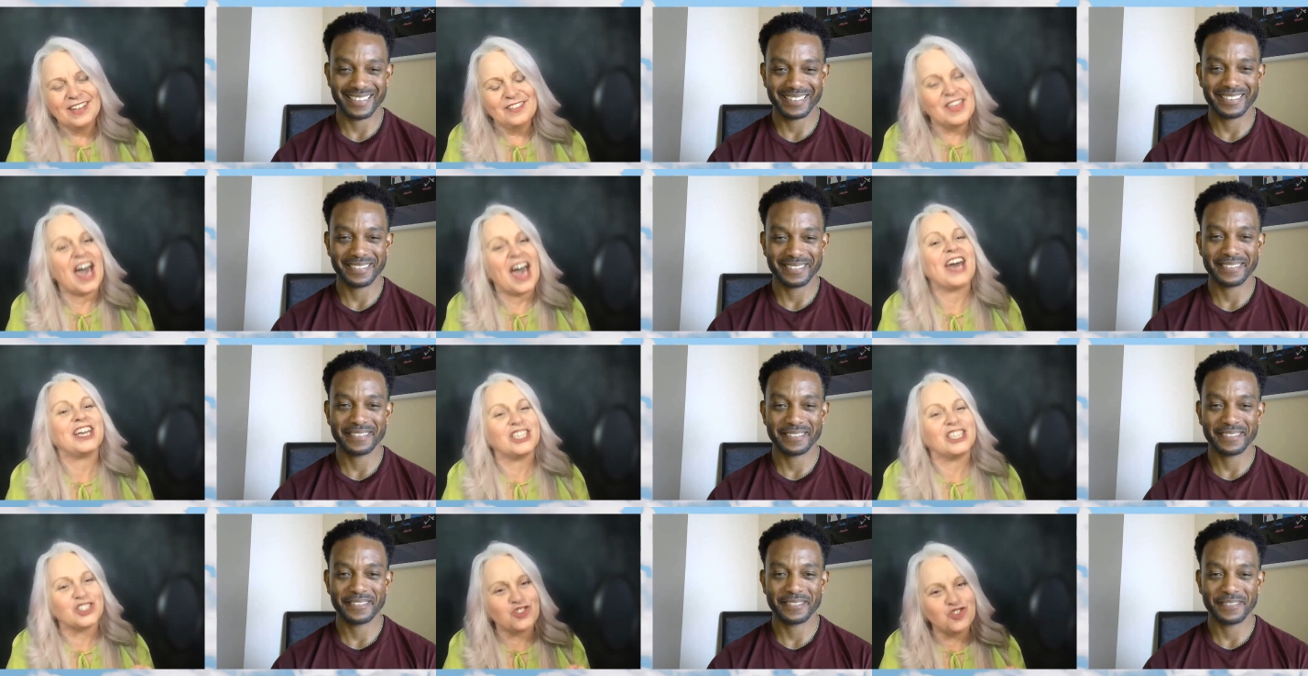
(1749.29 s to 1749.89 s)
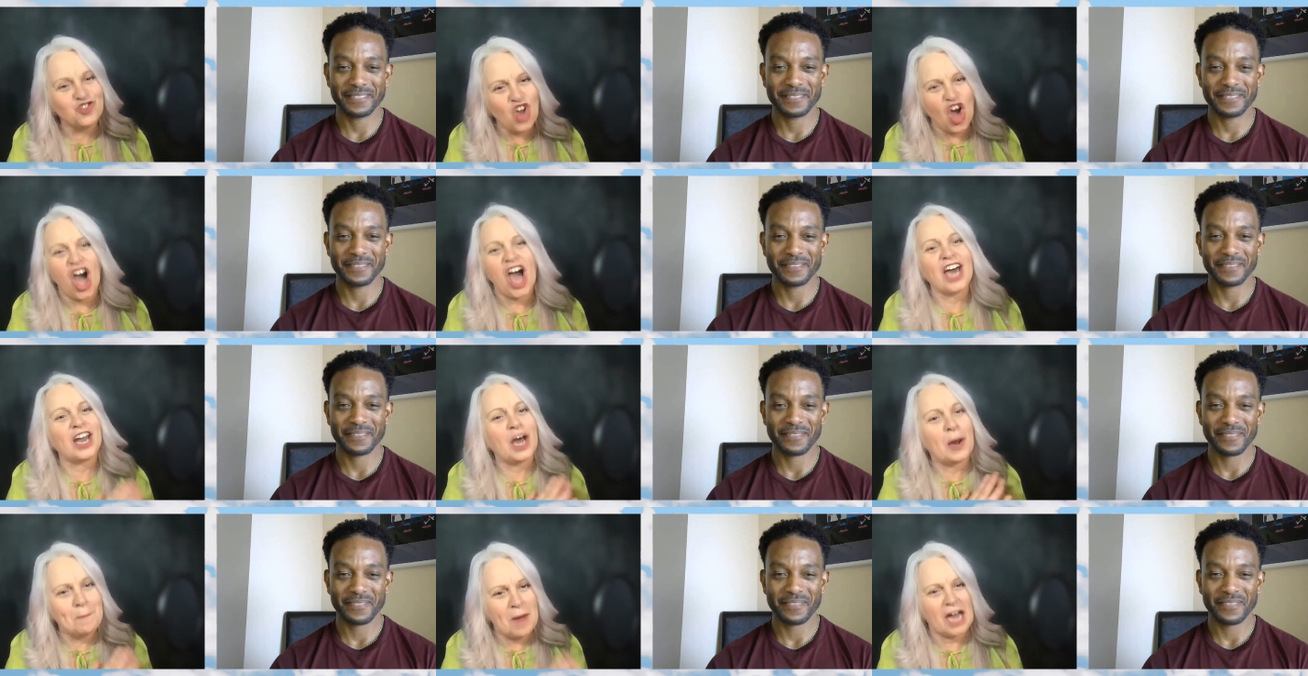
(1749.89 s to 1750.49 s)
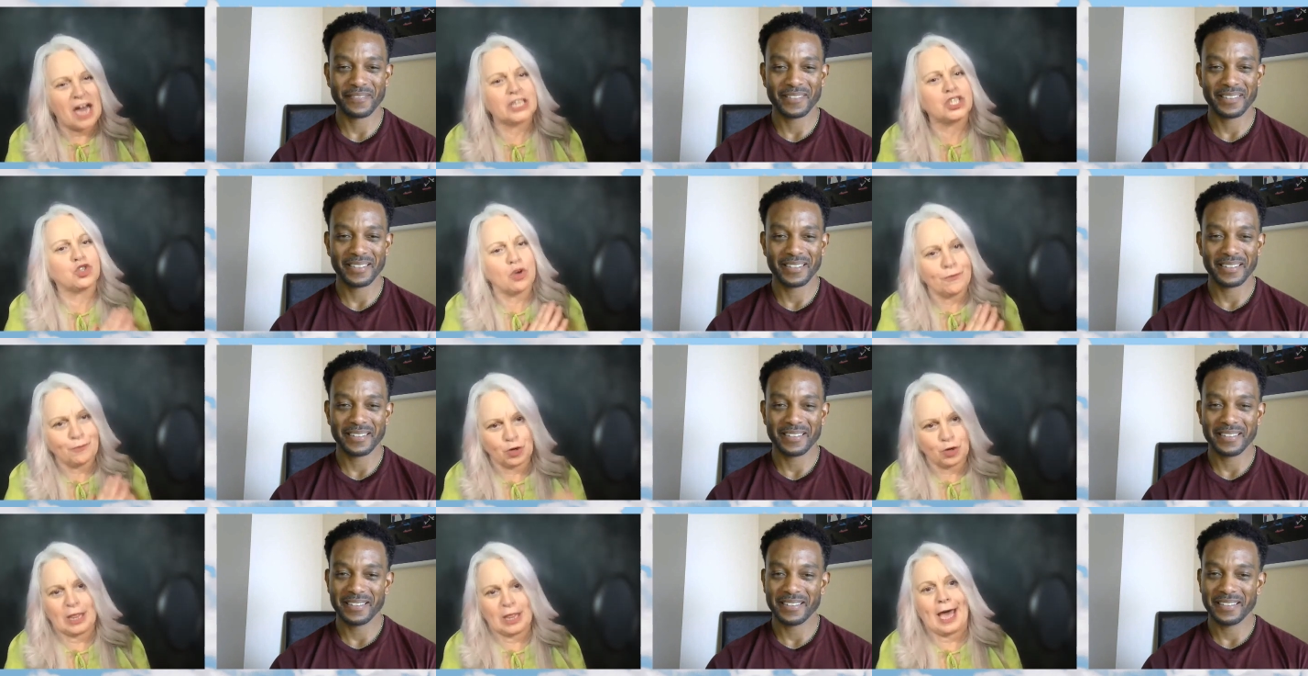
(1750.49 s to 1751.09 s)
Speaker 1: That is not a
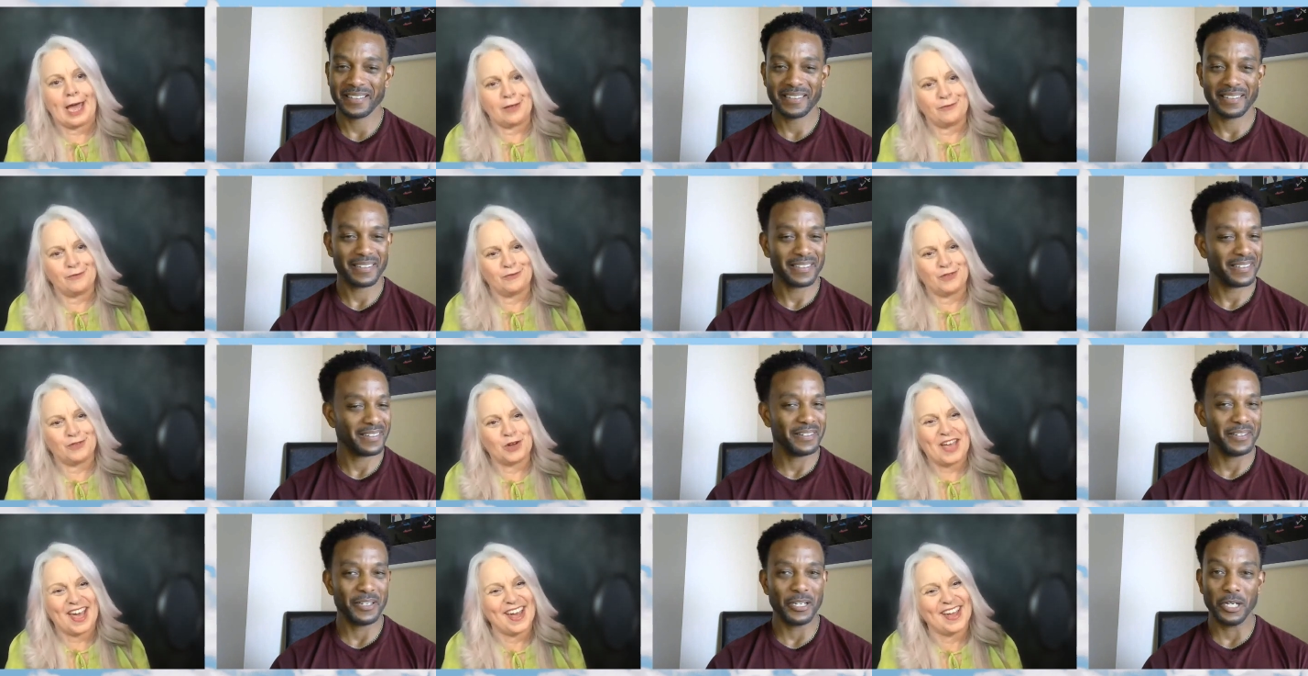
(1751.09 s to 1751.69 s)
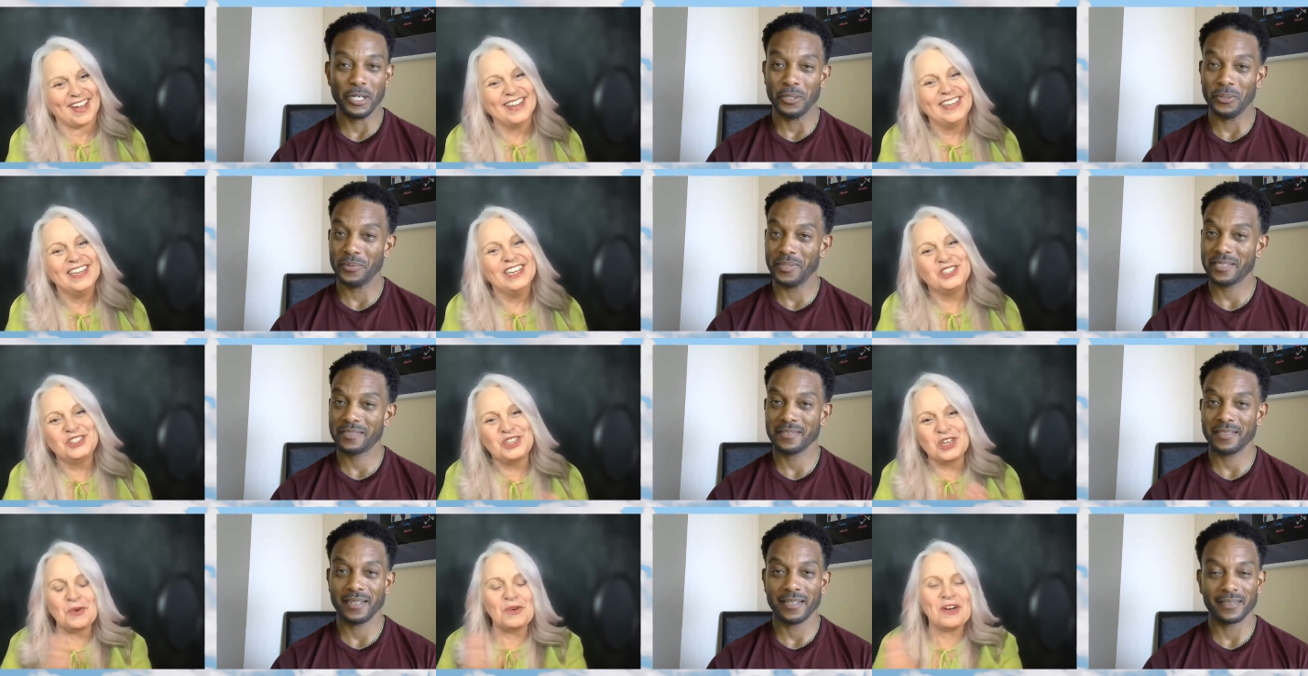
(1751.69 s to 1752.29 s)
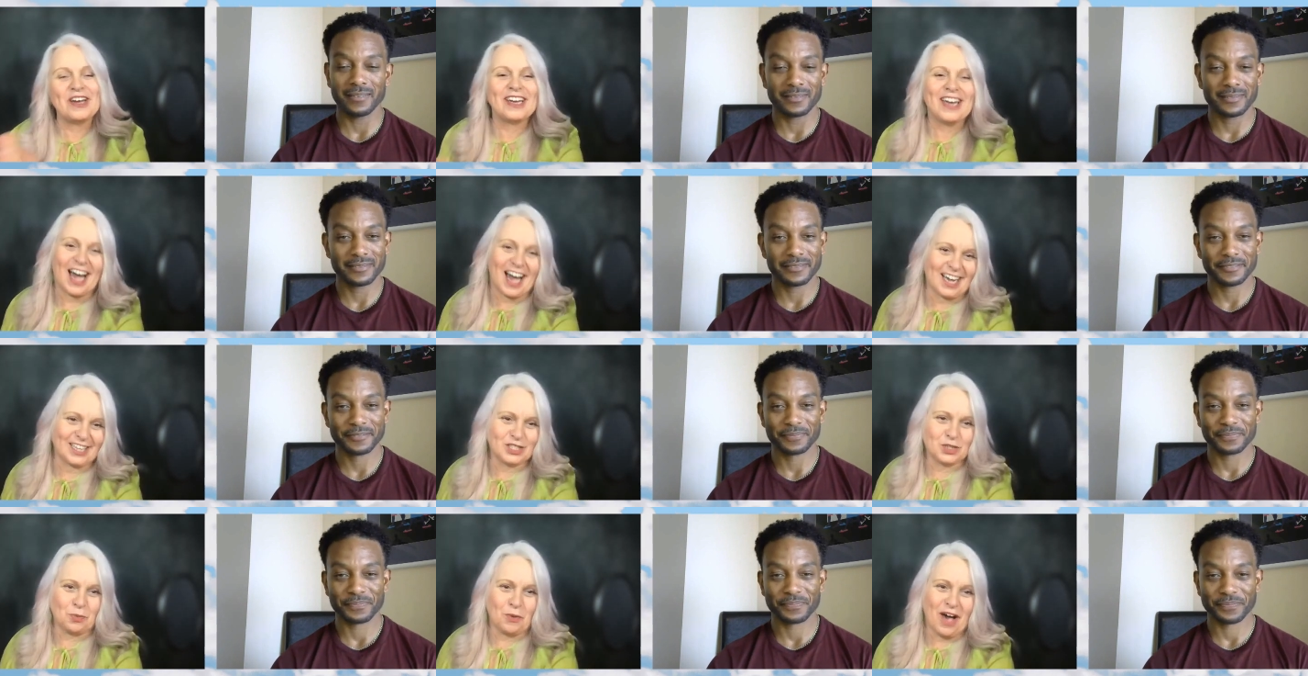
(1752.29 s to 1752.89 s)
mantra for life. Okay. No, Do not. it
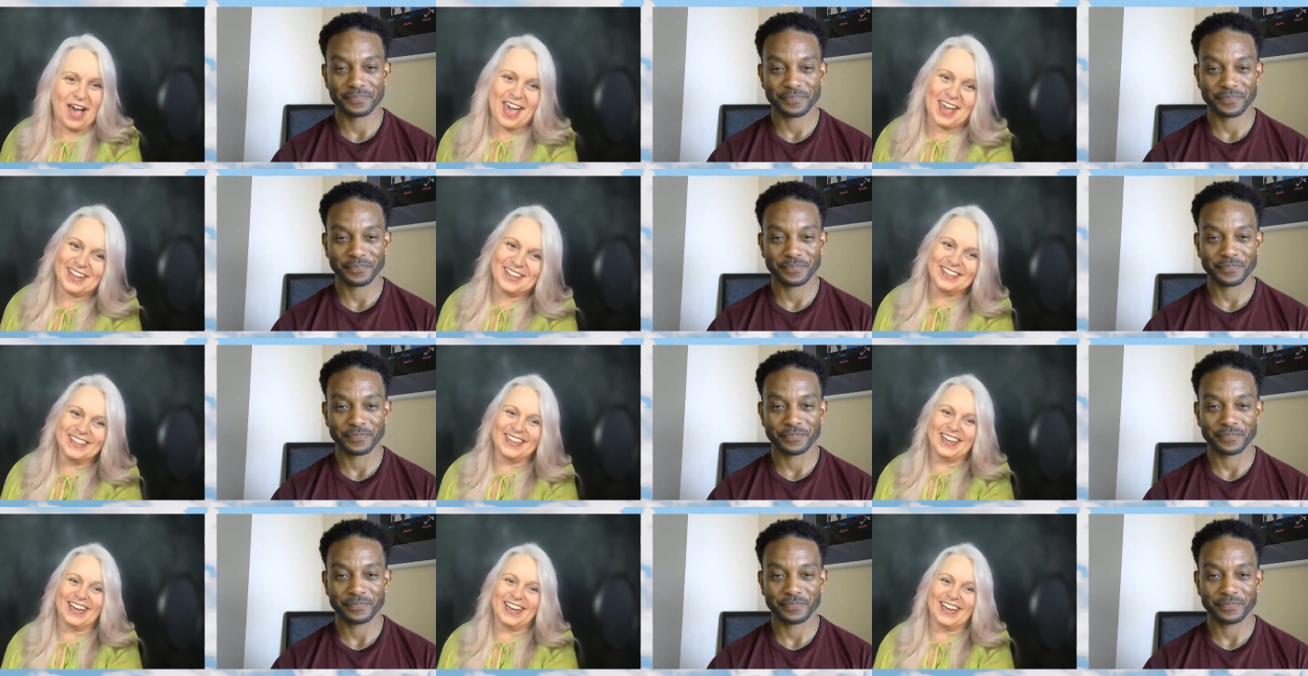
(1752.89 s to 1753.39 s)
God's way.